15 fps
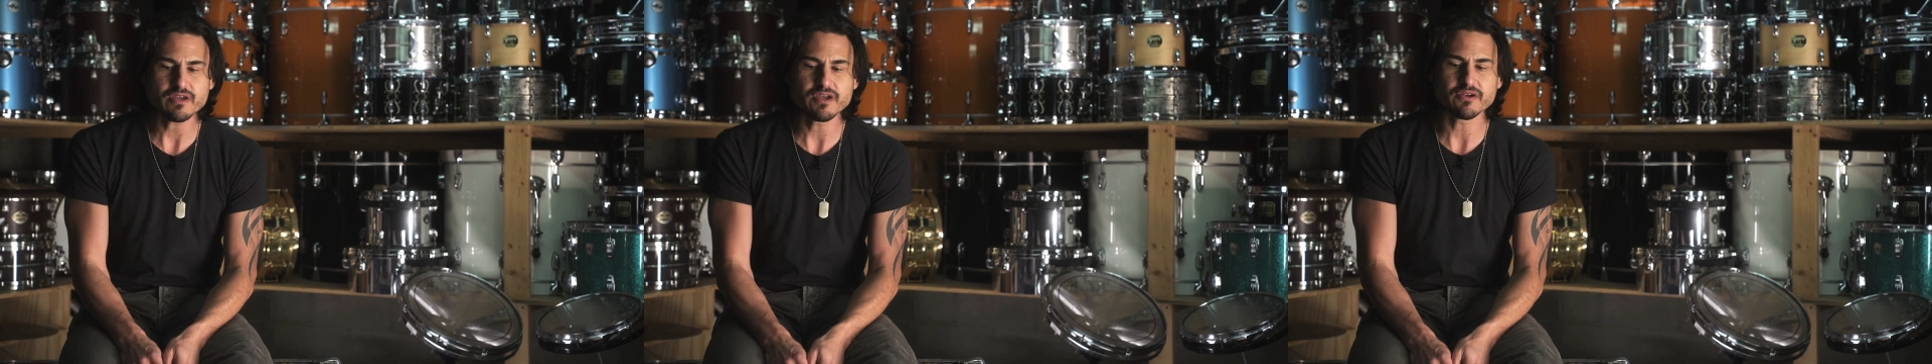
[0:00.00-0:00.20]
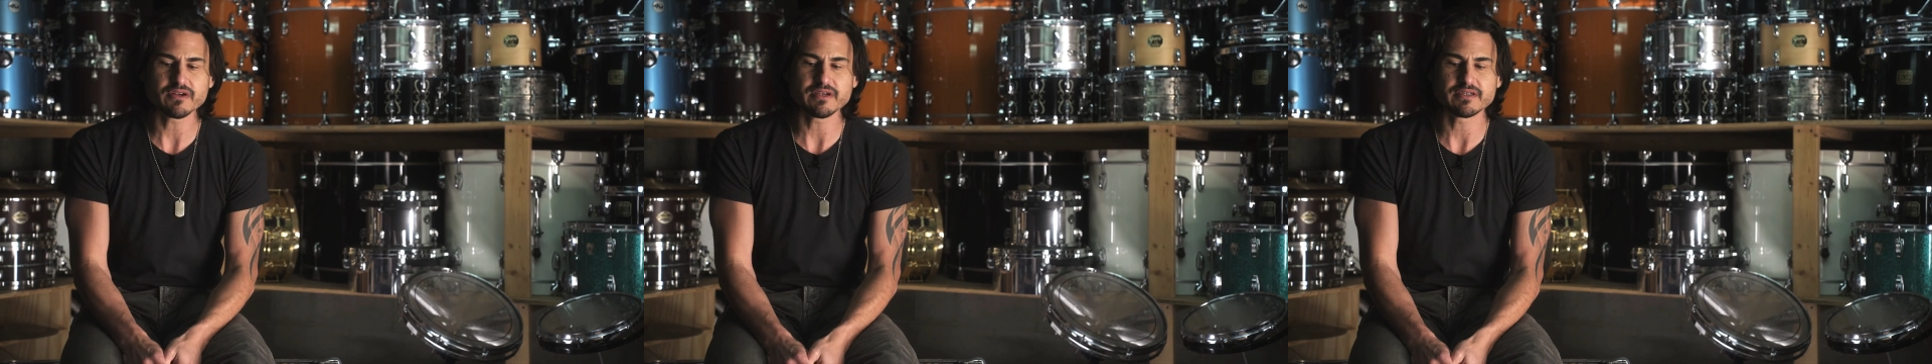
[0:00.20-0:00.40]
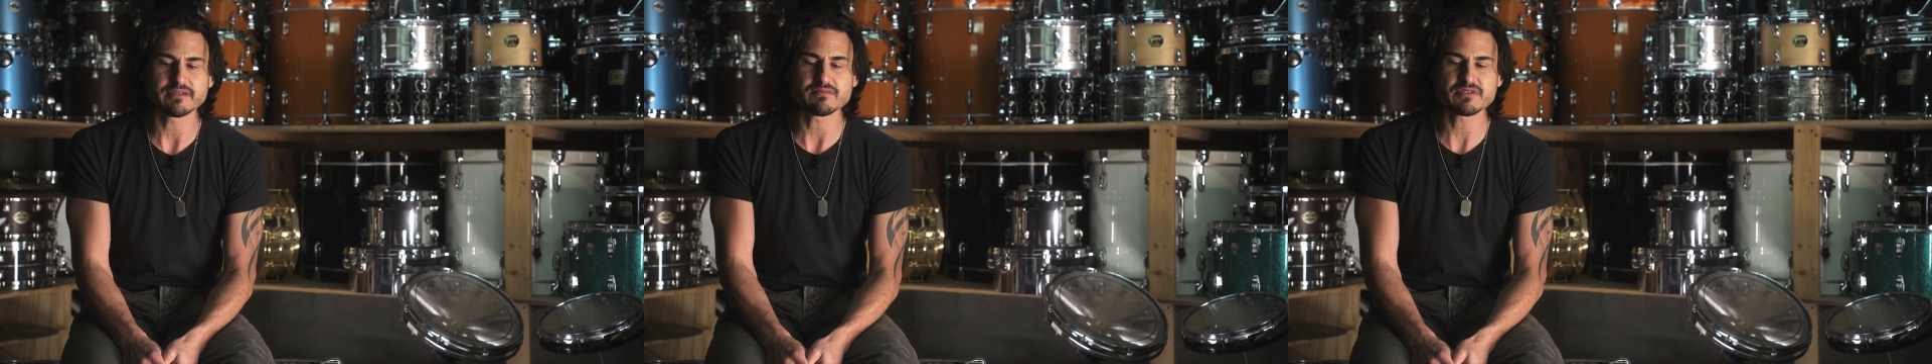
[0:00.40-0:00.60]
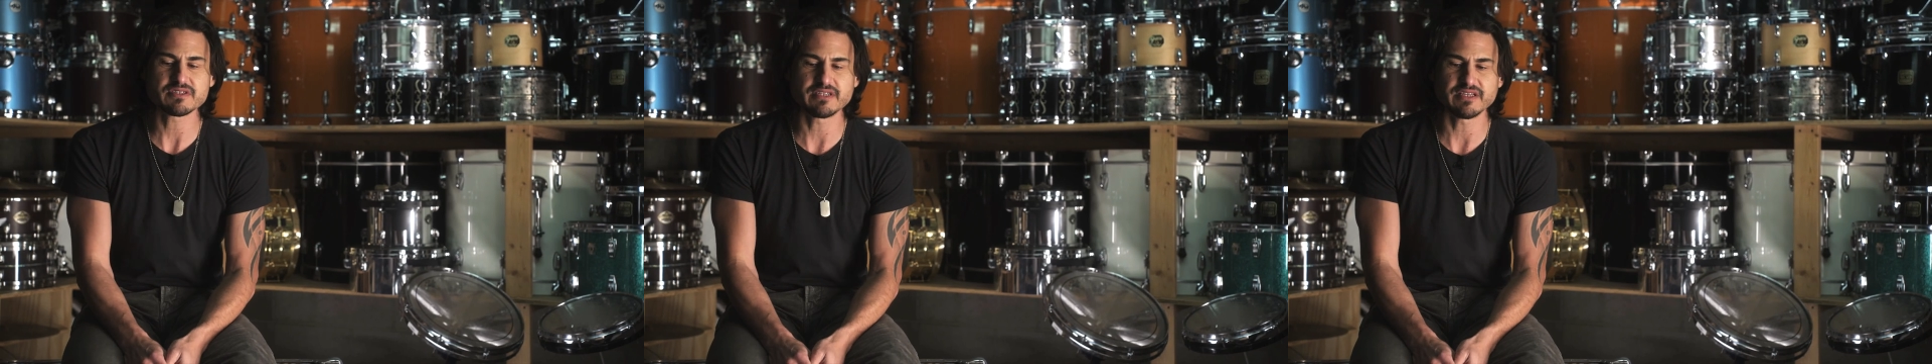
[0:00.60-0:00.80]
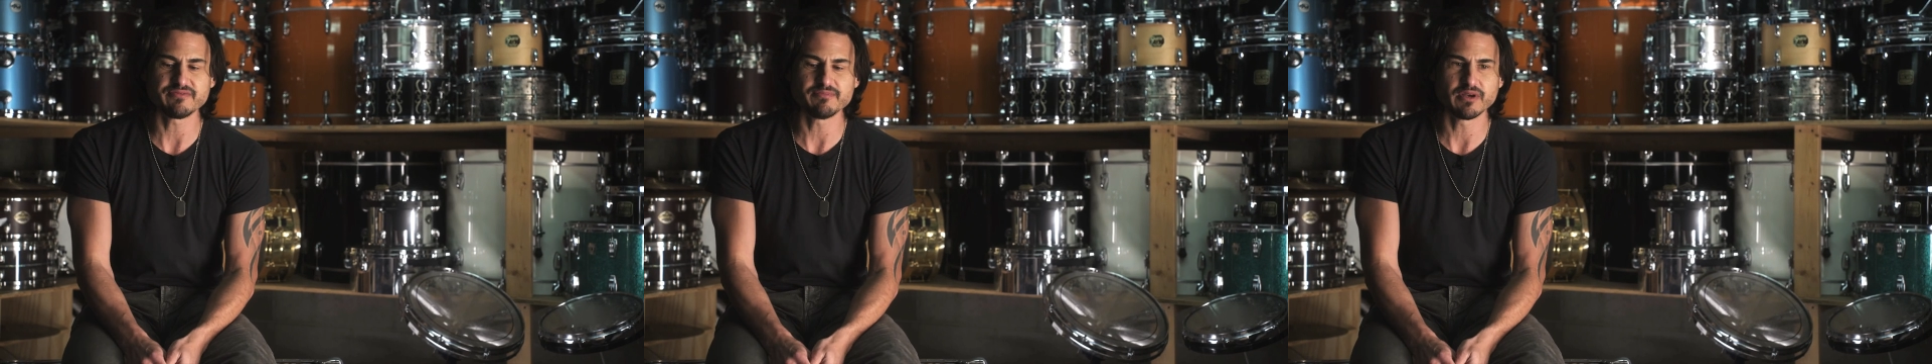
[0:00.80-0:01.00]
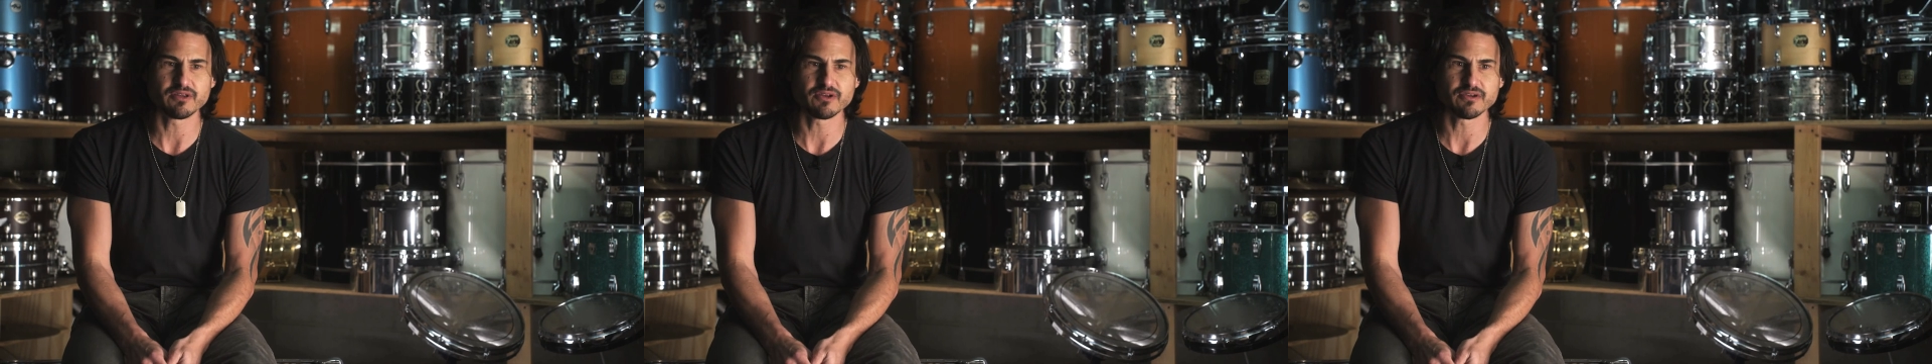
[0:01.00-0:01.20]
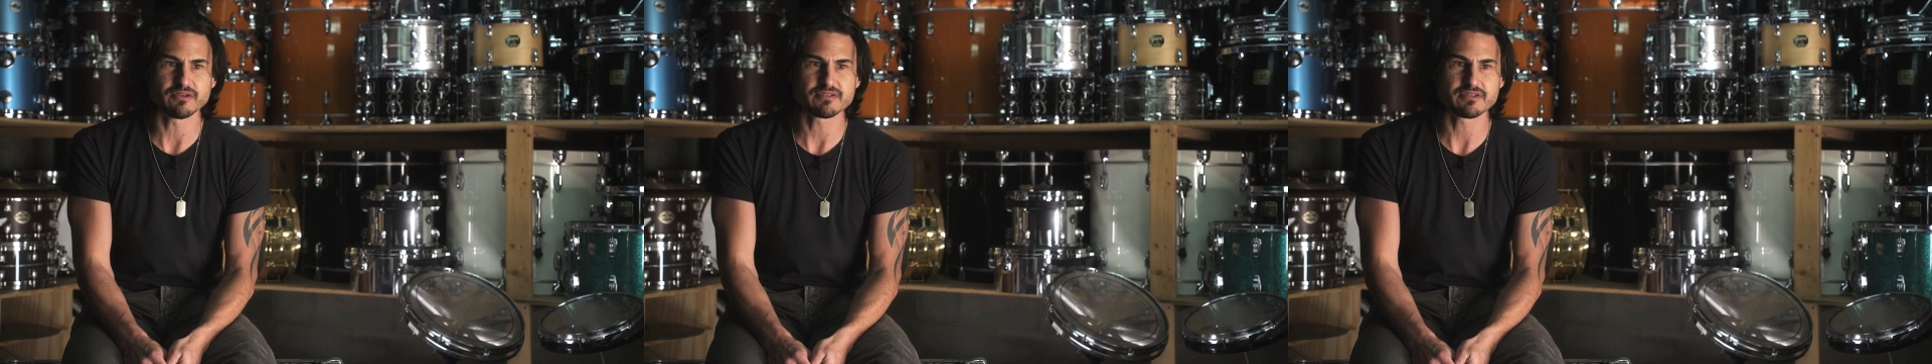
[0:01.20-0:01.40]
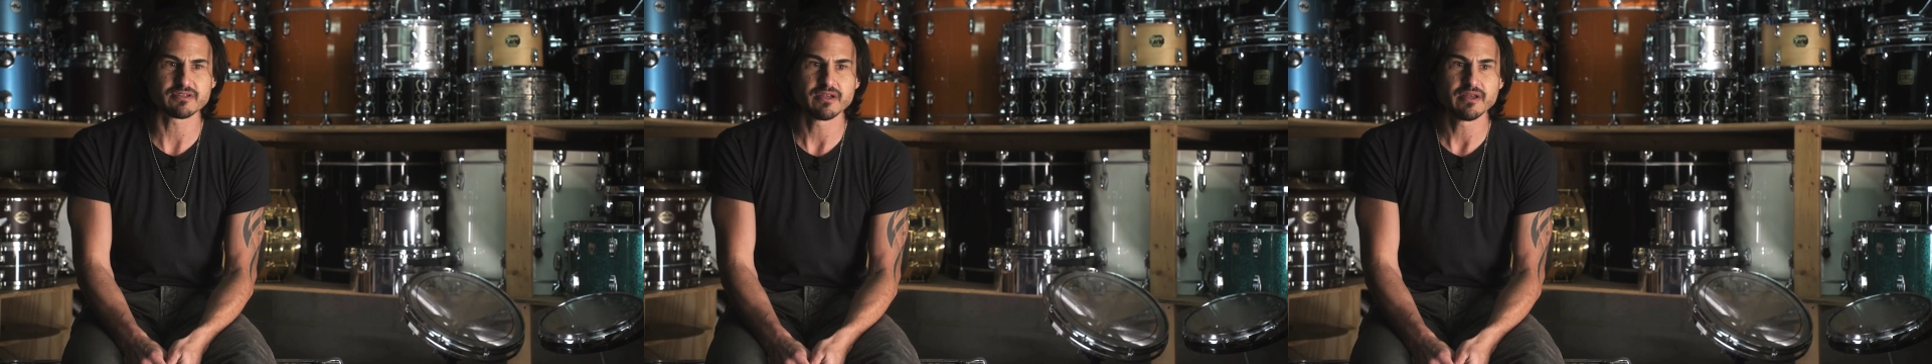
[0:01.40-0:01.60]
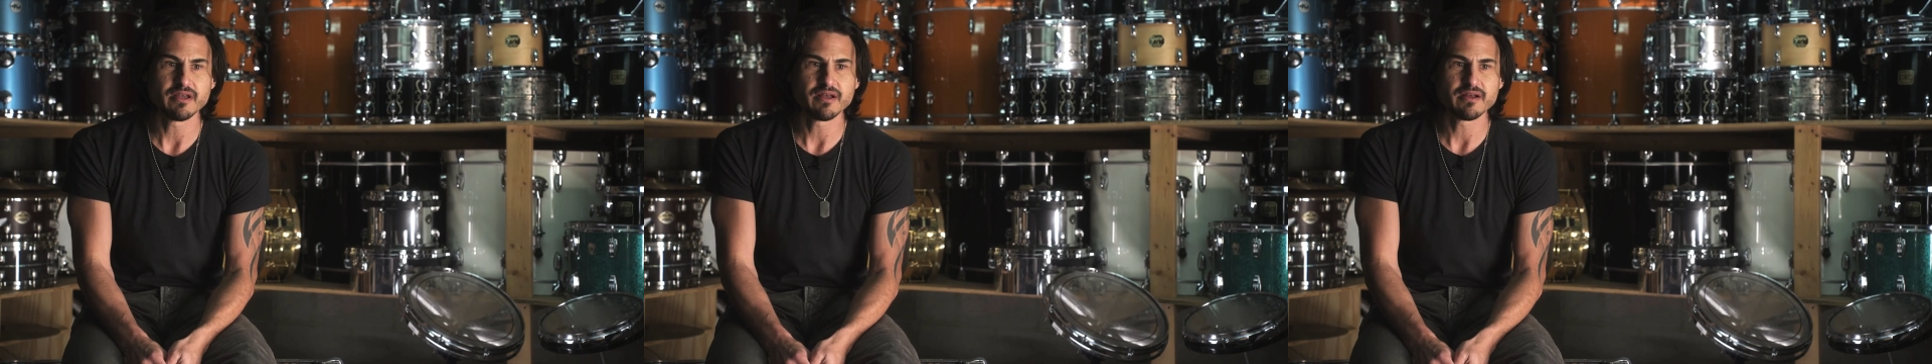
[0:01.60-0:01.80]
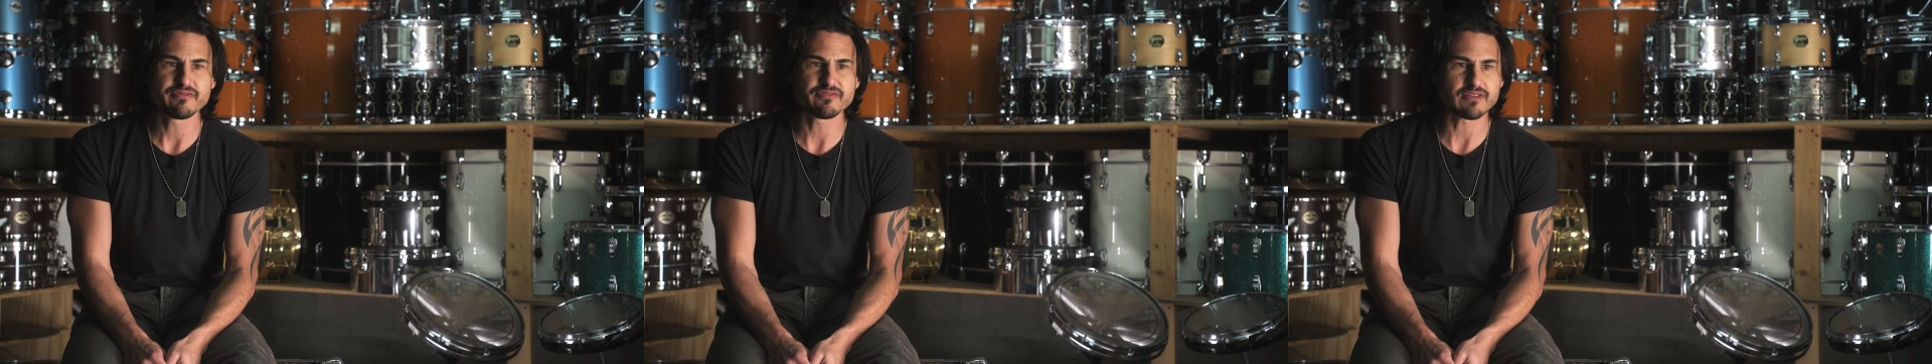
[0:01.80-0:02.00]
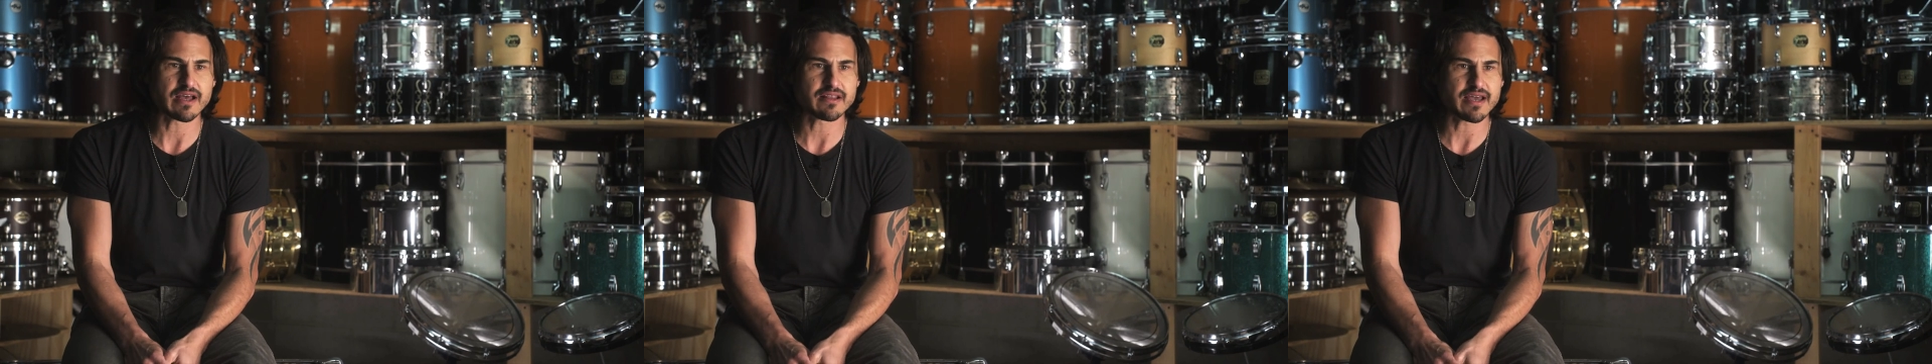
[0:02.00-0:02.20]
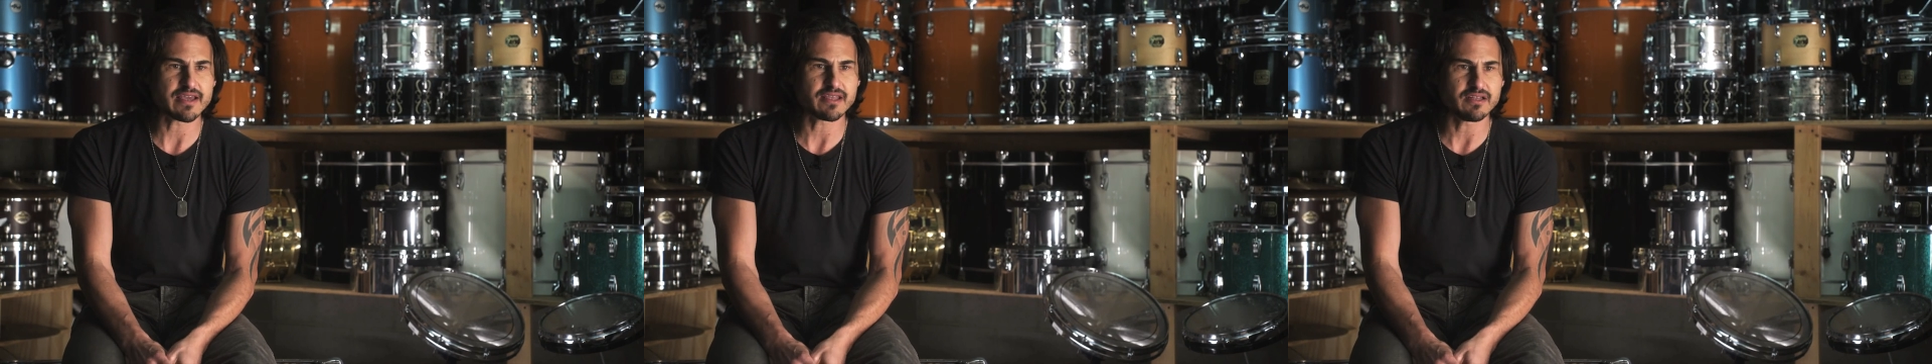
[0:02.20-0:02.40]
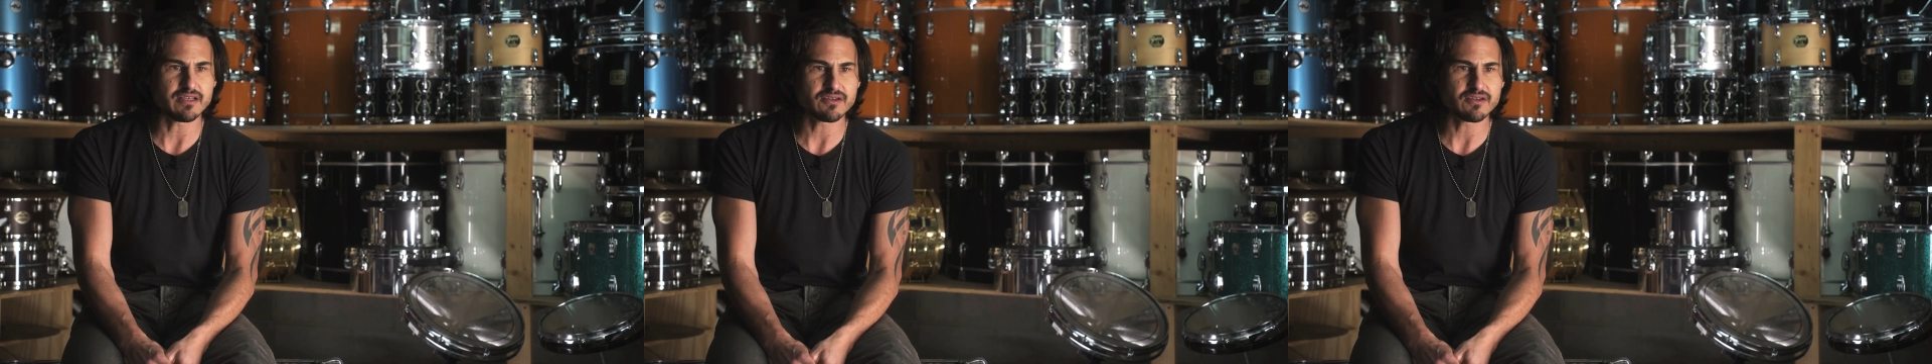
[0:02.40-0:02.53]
hearing Steve Miller's Fly Like an